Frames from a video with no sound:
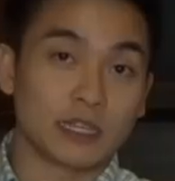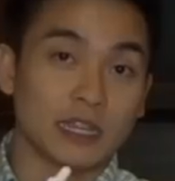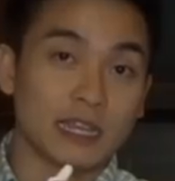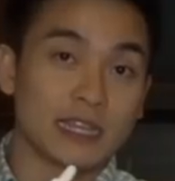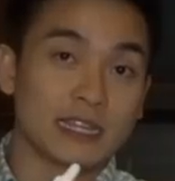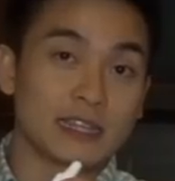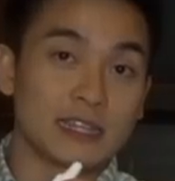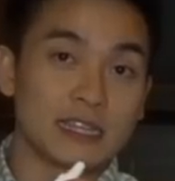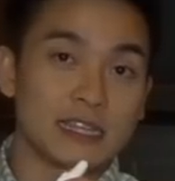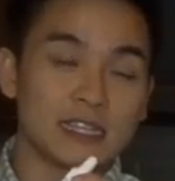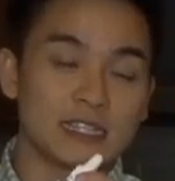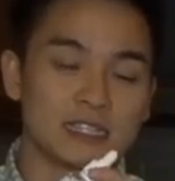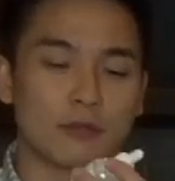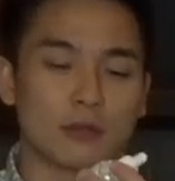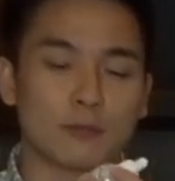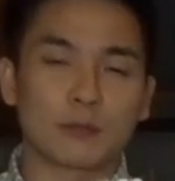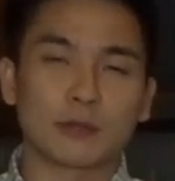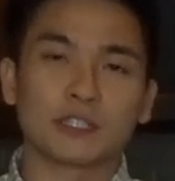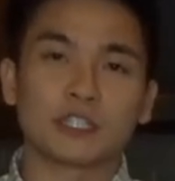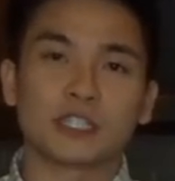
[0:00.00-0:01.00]
like these.
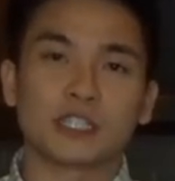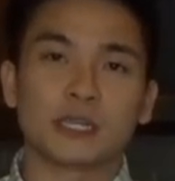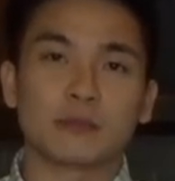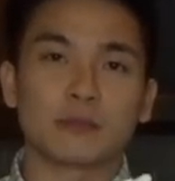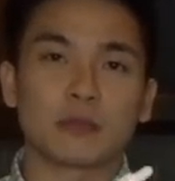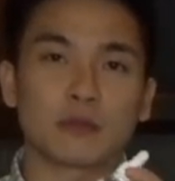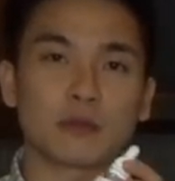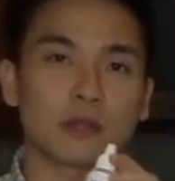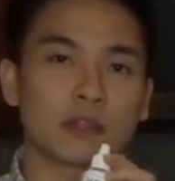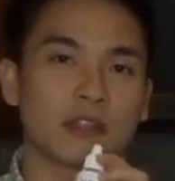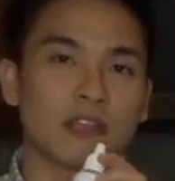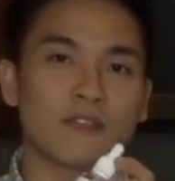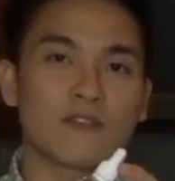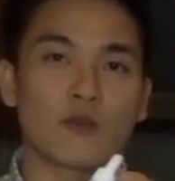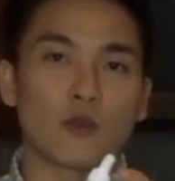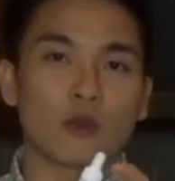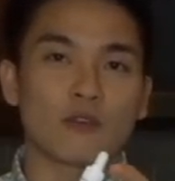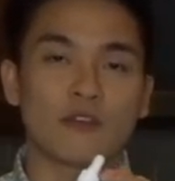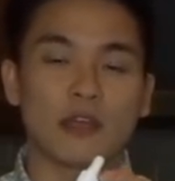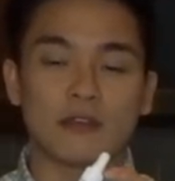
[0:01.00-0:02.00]
They're pretty cheap. They run like
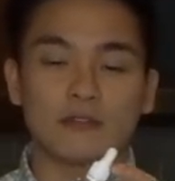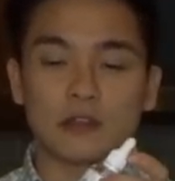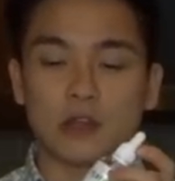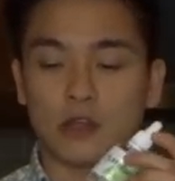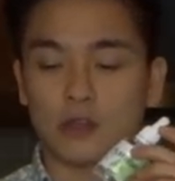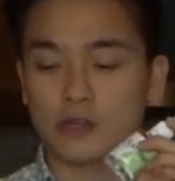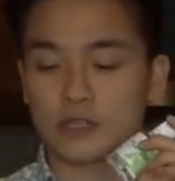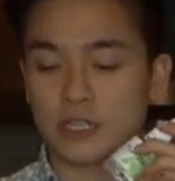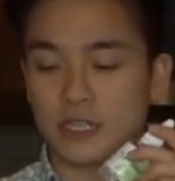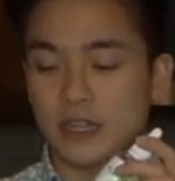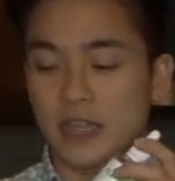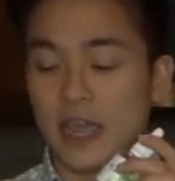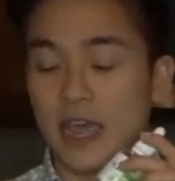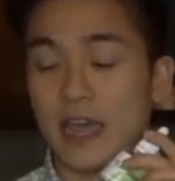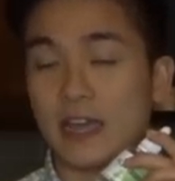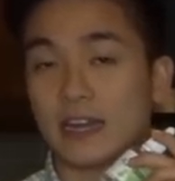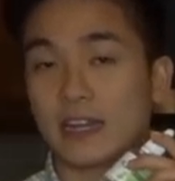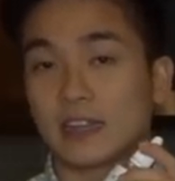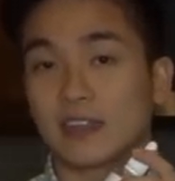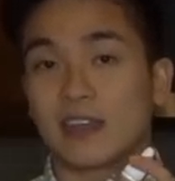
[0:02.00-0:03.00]
$4 or $5 and they
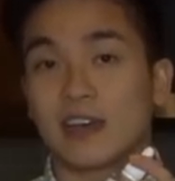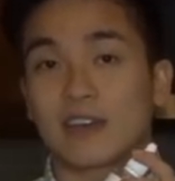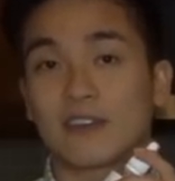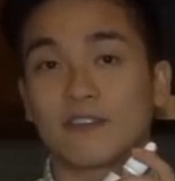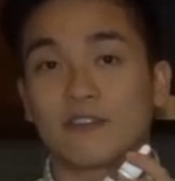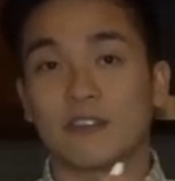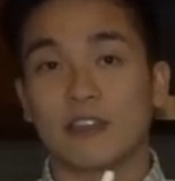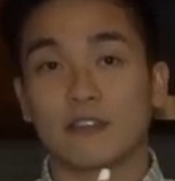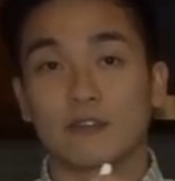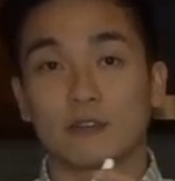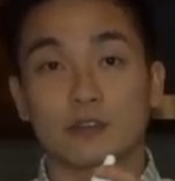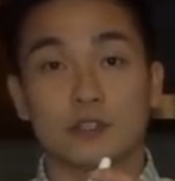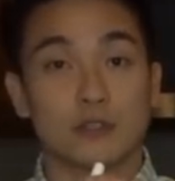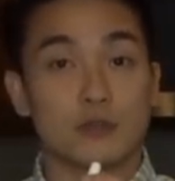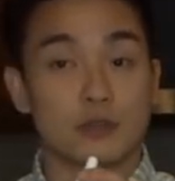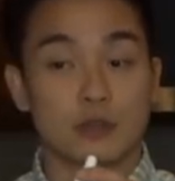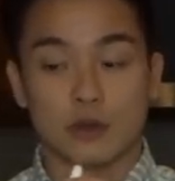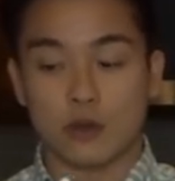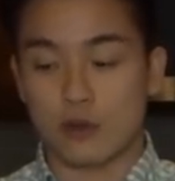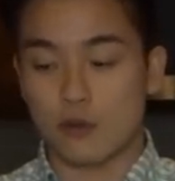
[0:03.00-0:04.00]
add a lot of flavor to
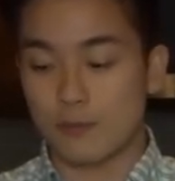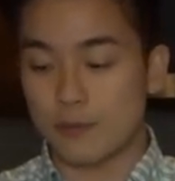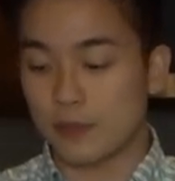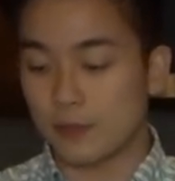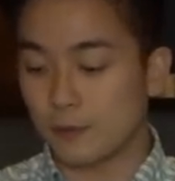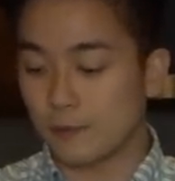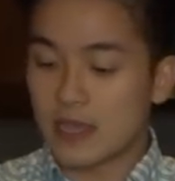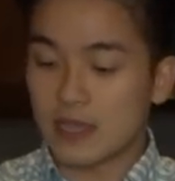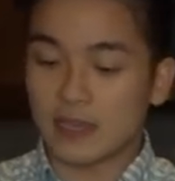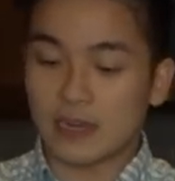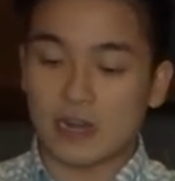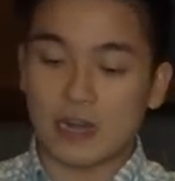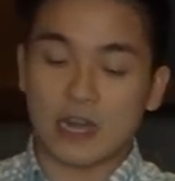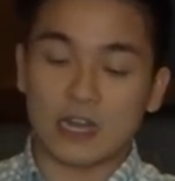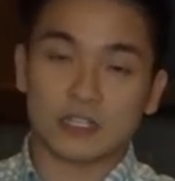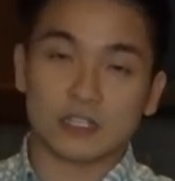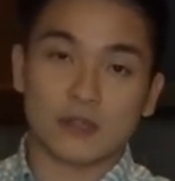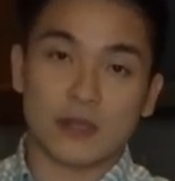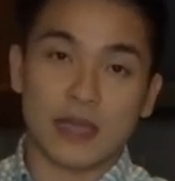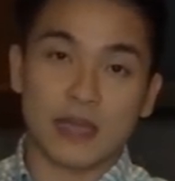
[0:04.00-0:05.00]
your oatmeal. And I
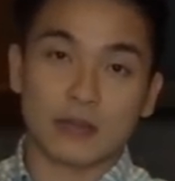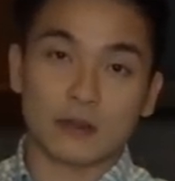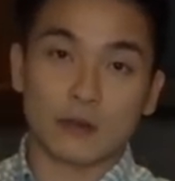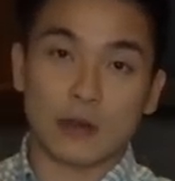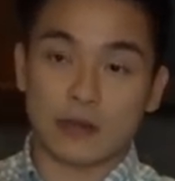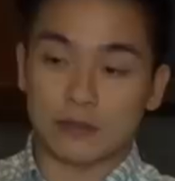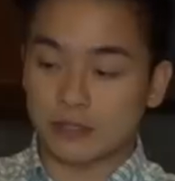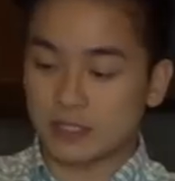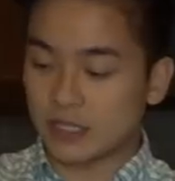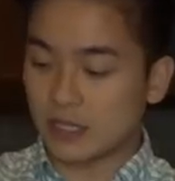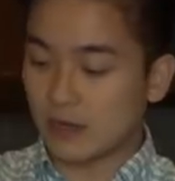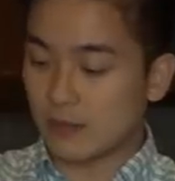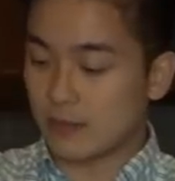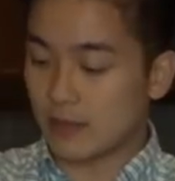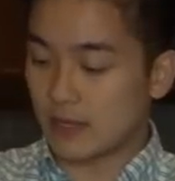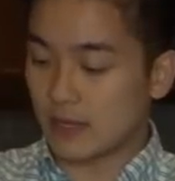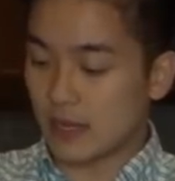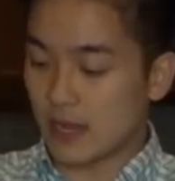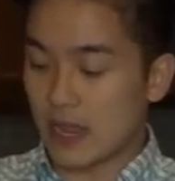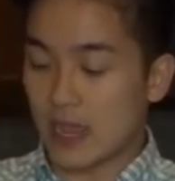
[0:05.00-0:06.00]
also add ground
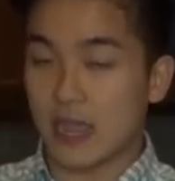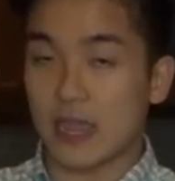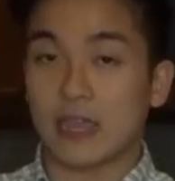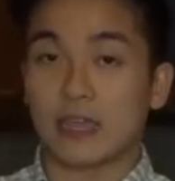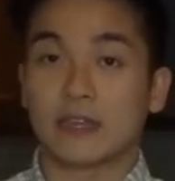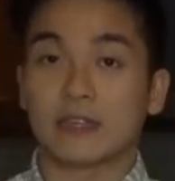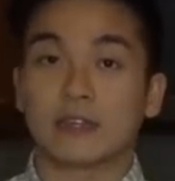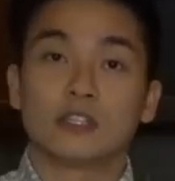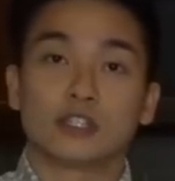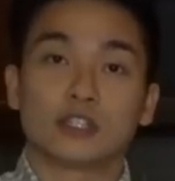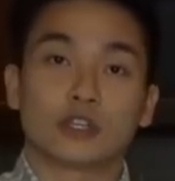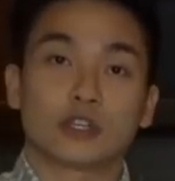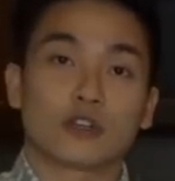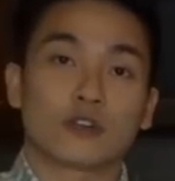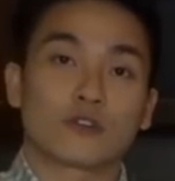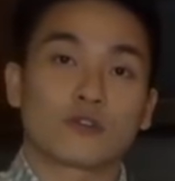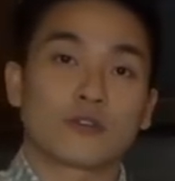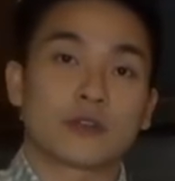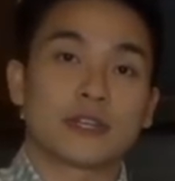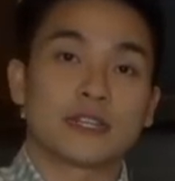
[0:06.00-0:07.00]
cinnamon and
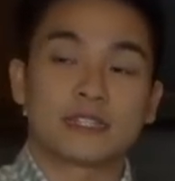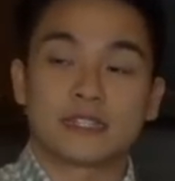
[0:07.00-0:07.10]
sugar-free